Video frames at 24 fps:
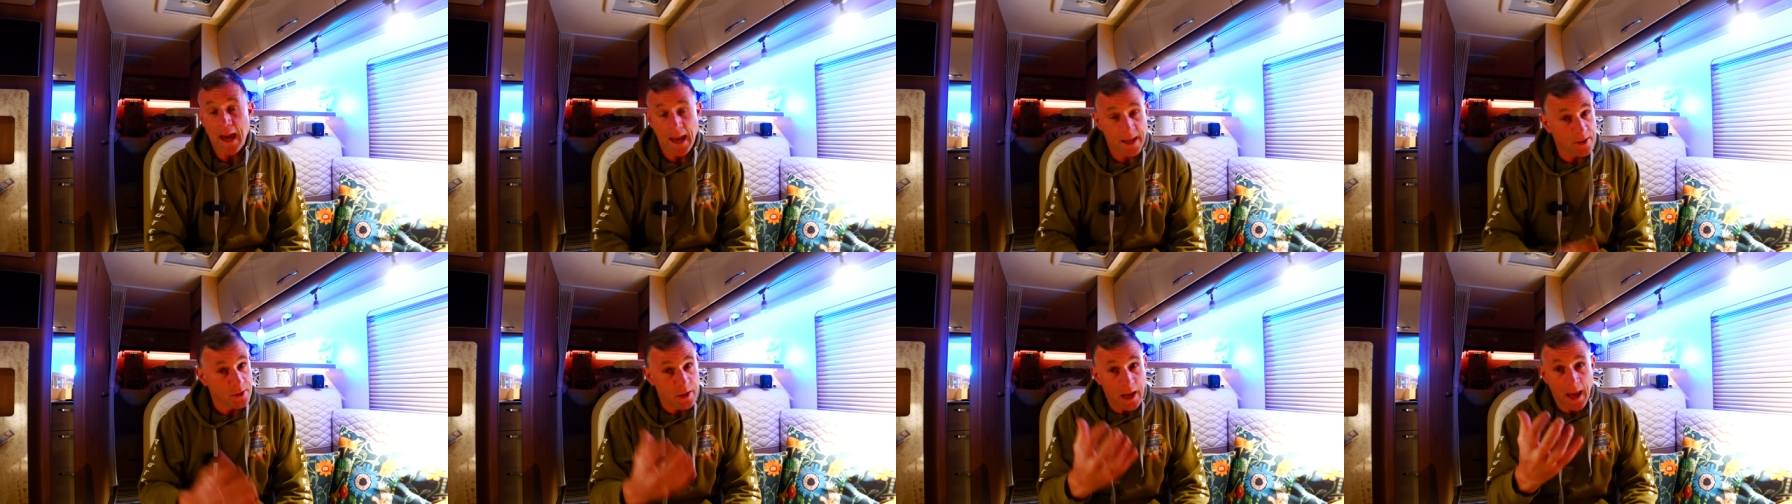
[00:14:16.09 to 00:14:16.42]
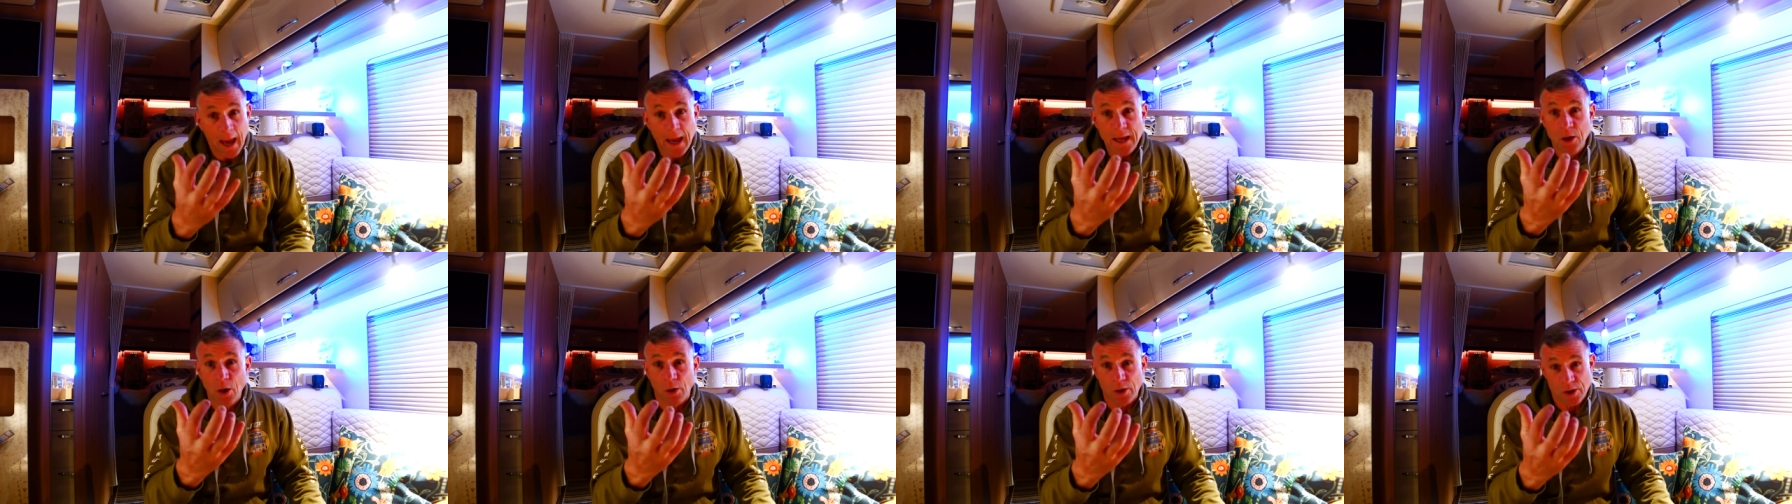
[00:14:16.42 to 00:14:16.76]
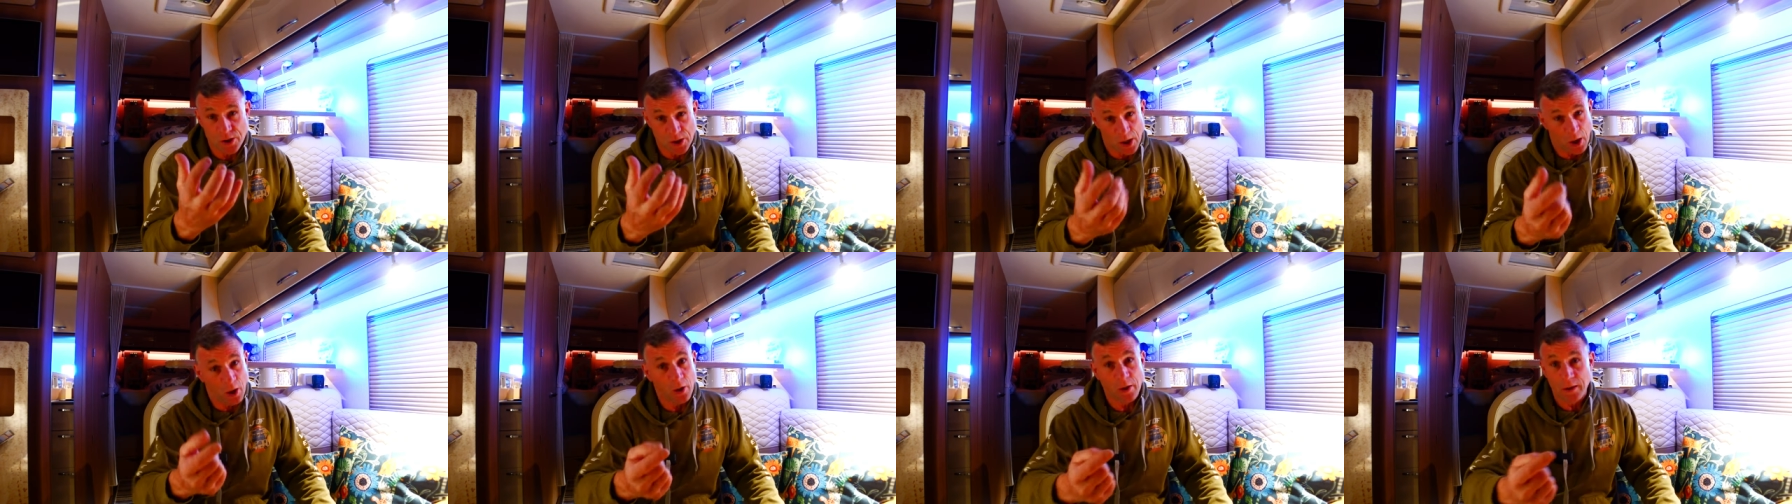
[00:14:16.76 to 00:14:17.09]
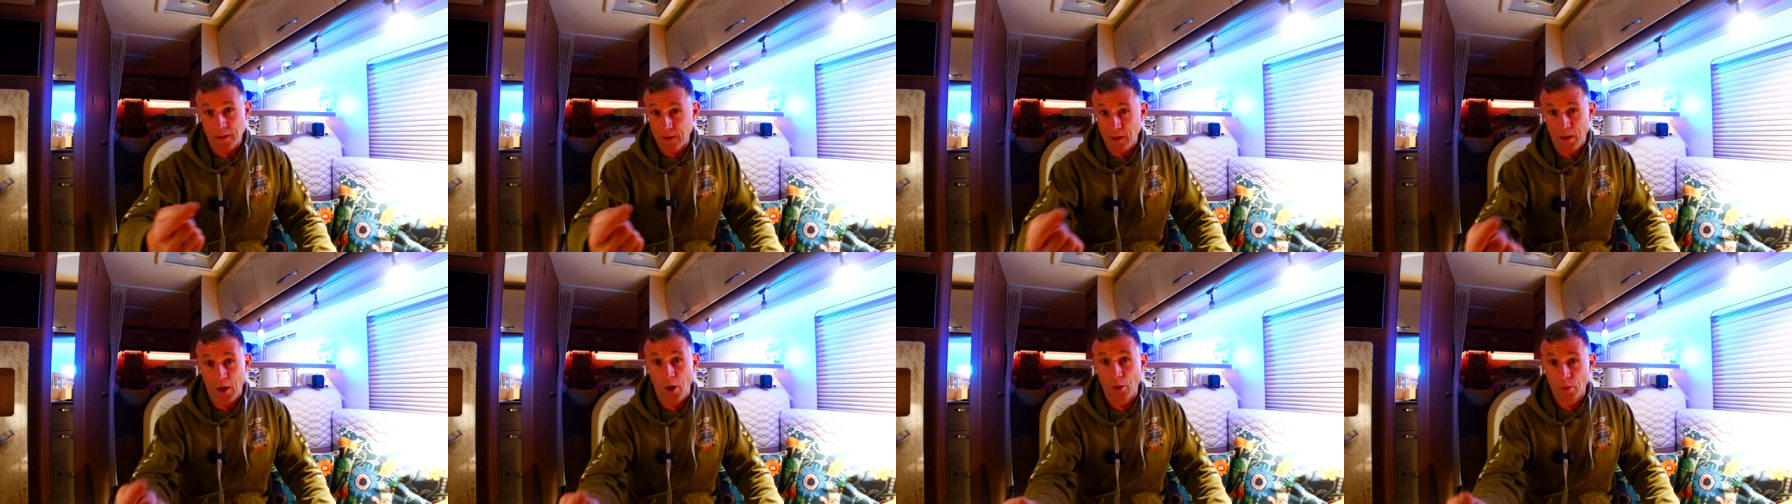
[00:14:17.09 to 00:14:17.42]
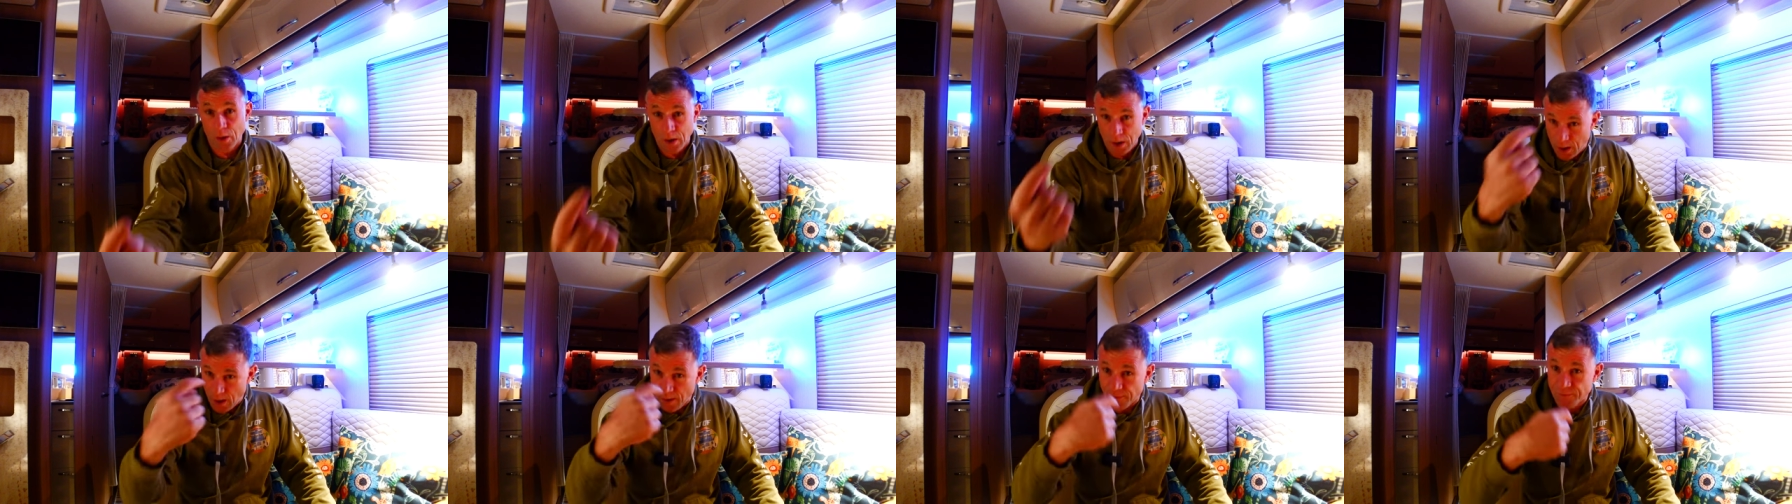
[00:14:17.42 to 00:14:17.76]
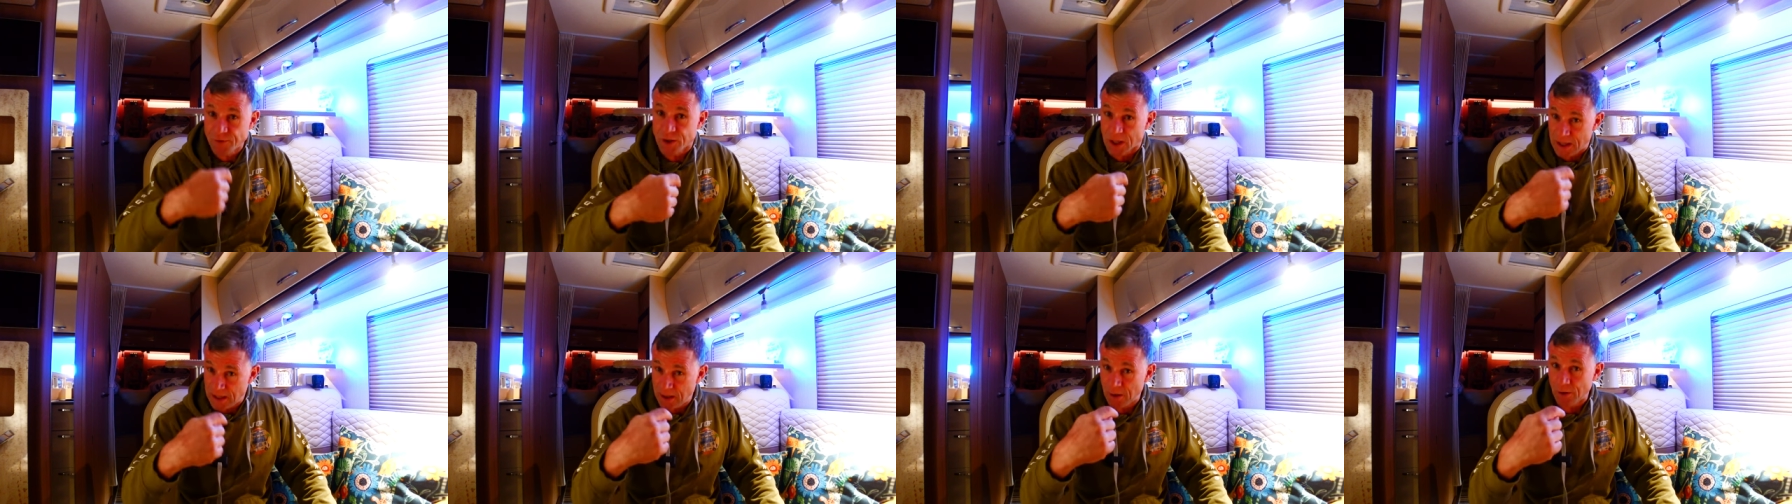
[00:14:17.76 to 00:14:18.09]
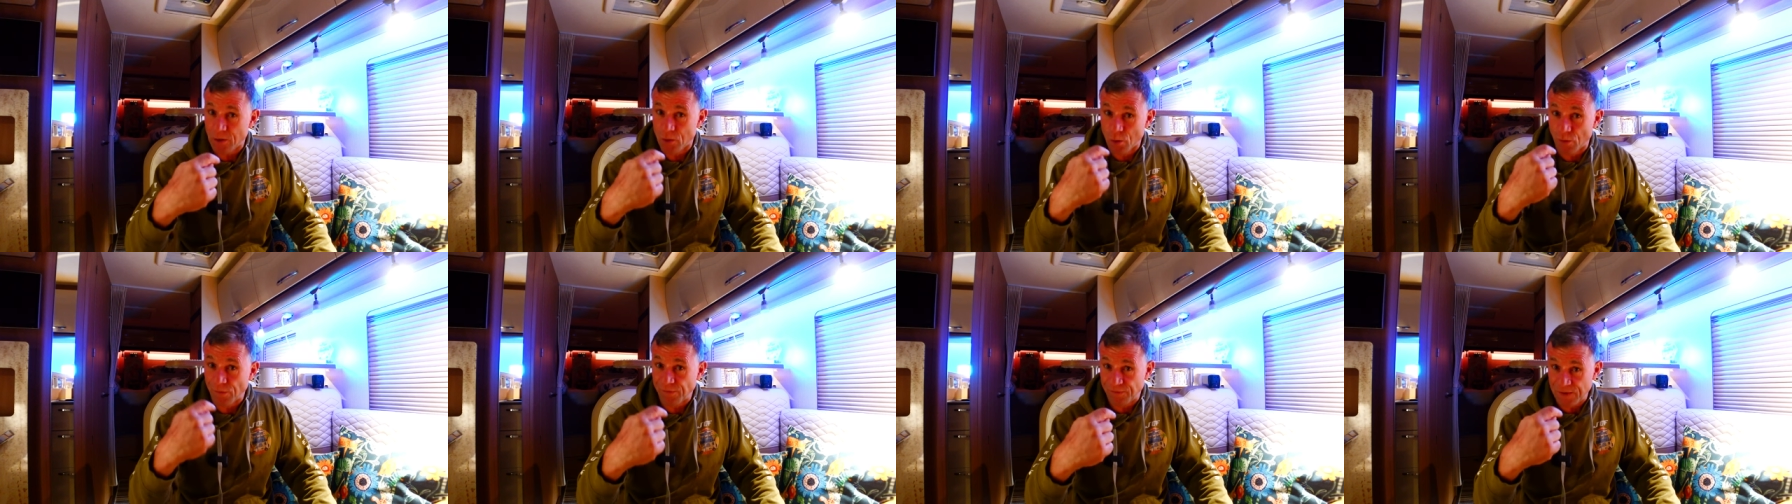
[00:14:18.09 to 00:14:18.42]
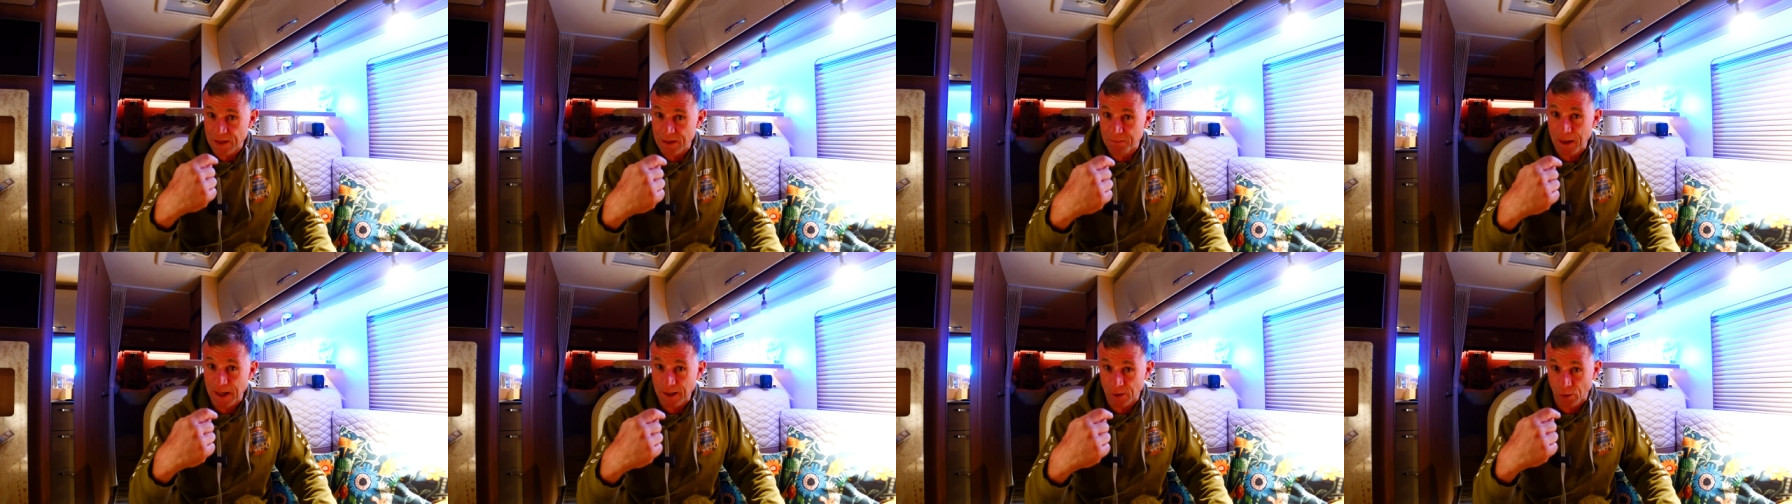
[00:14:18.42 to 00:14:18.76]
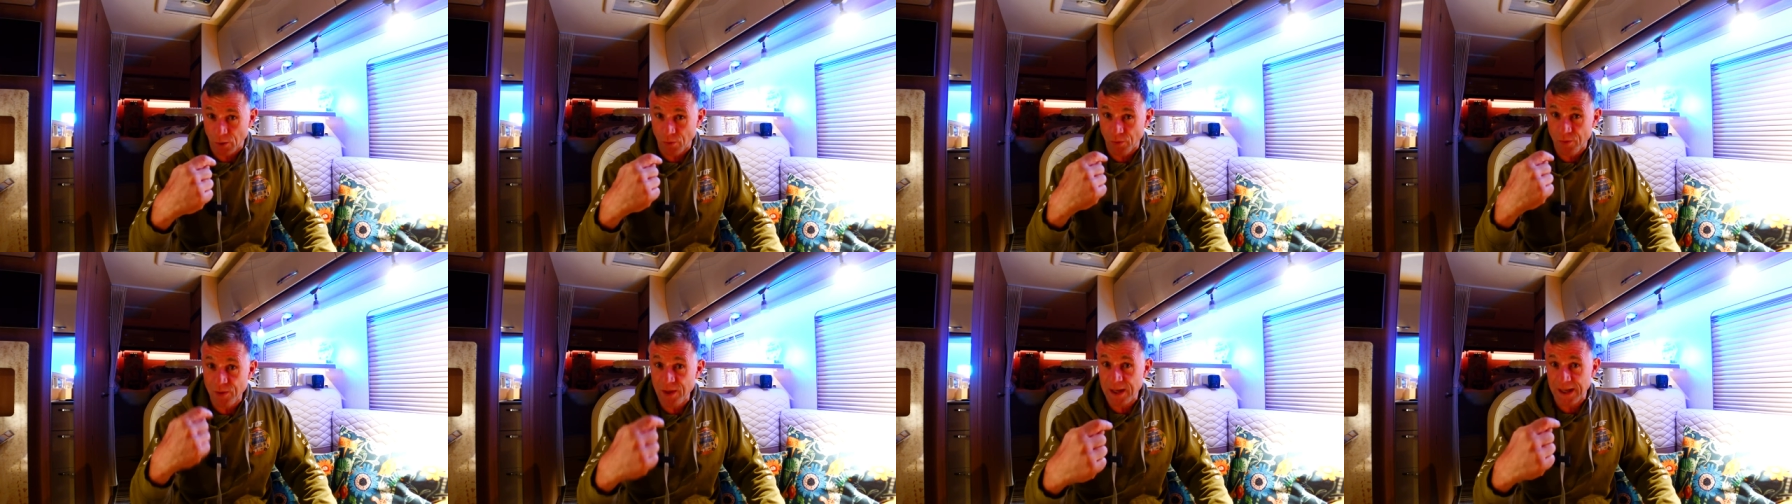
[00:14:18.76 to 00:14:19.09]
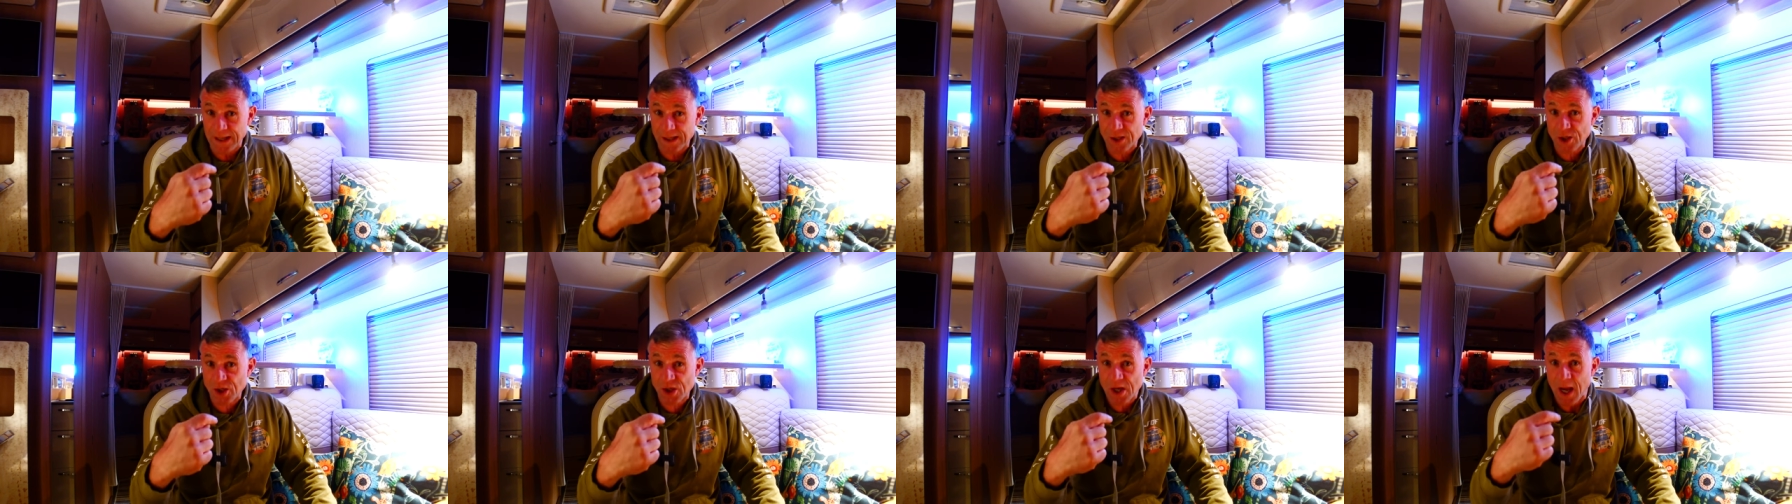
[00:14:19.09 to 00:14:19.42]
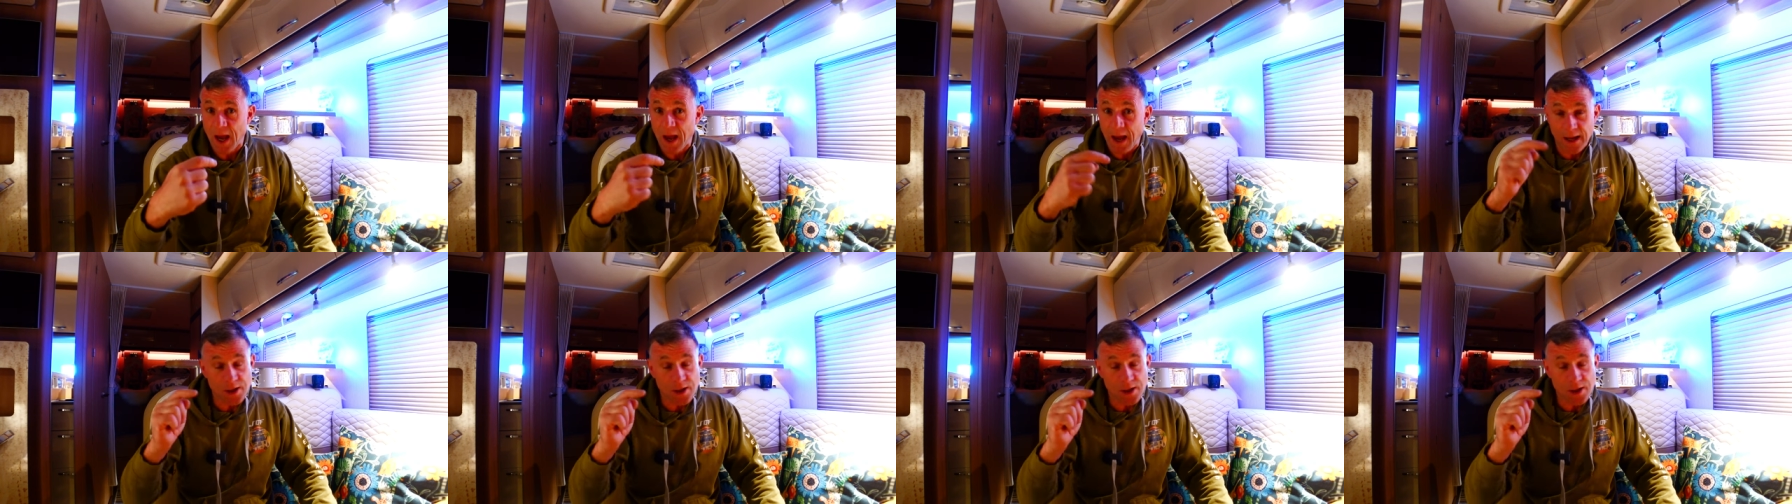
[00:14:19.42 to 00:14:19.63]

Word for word: And hey guys, I, I'd love to hear your feedback on this